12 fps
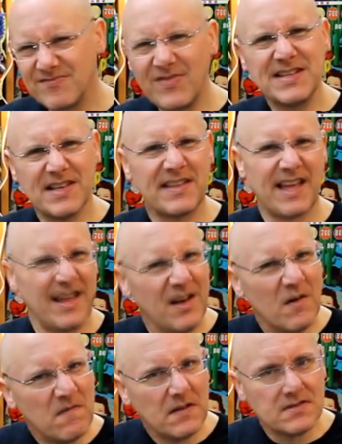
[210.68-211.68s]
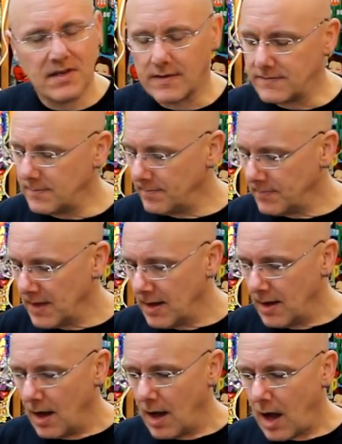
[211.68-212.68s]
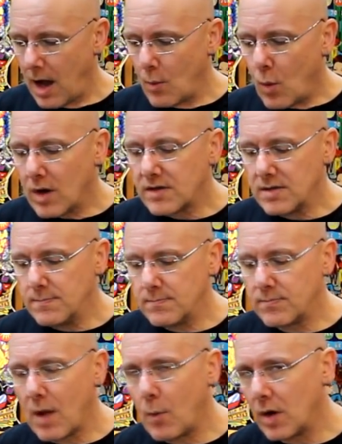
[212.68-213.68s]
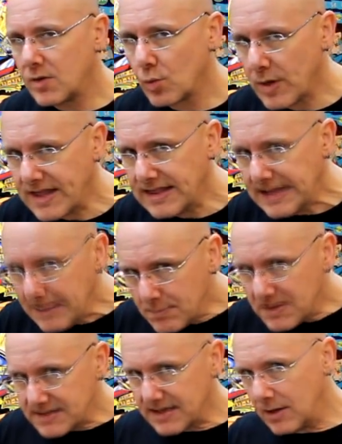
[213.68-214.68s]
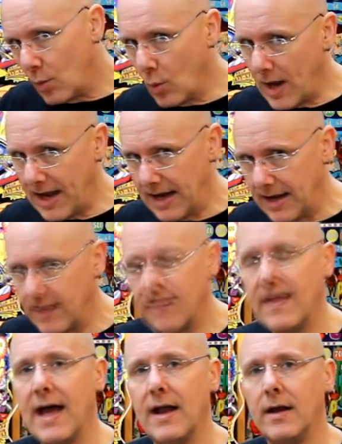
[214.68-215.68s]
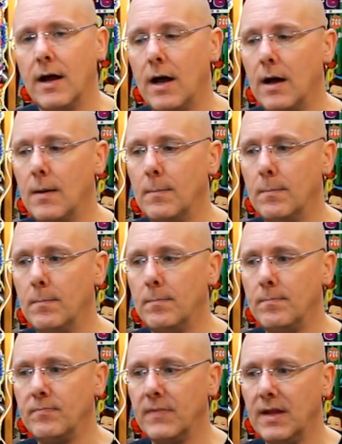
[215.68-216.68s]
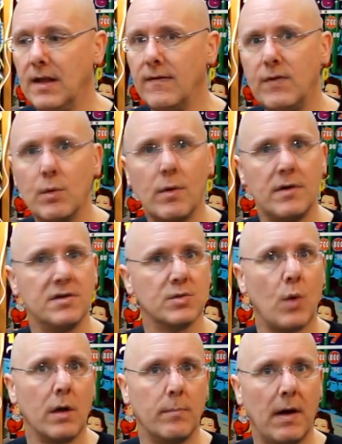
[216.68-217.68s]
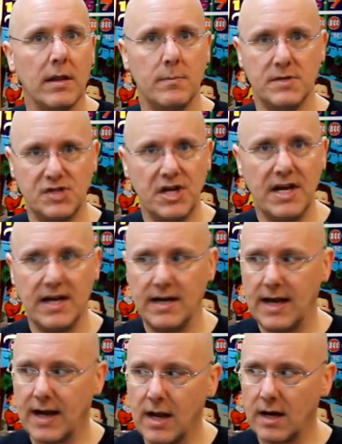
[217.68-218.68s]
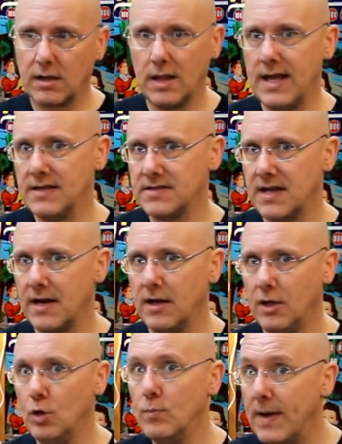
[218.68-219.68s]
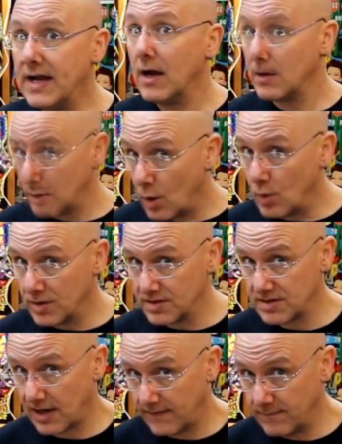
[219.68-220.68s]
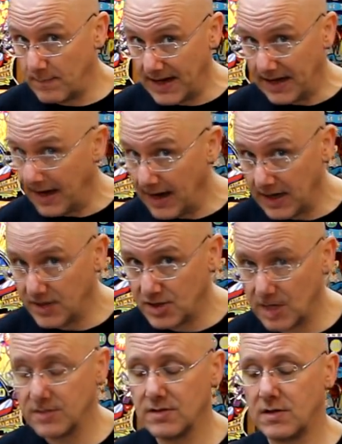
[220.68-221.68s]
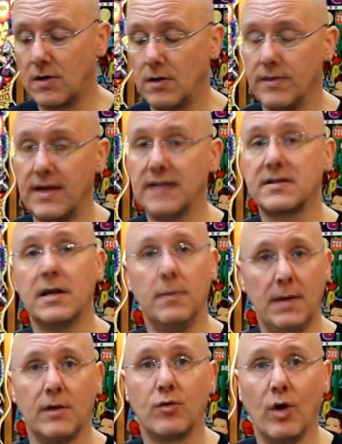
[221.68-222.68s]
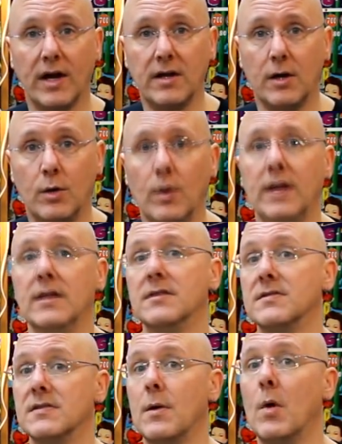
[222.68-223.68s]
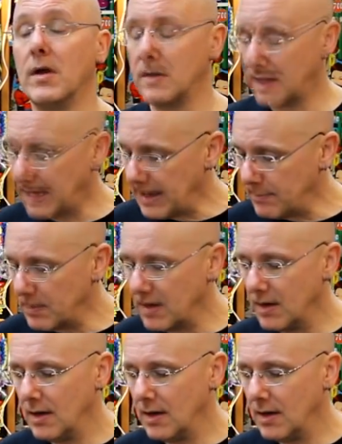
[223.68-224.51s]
Things like that, fun stuff. I want to retheme this in a way that if you were to just walk by the machine and kind of glance at it, you may not notice that I've made any changes at all. That's going to be the trick to doing this, is I want to keep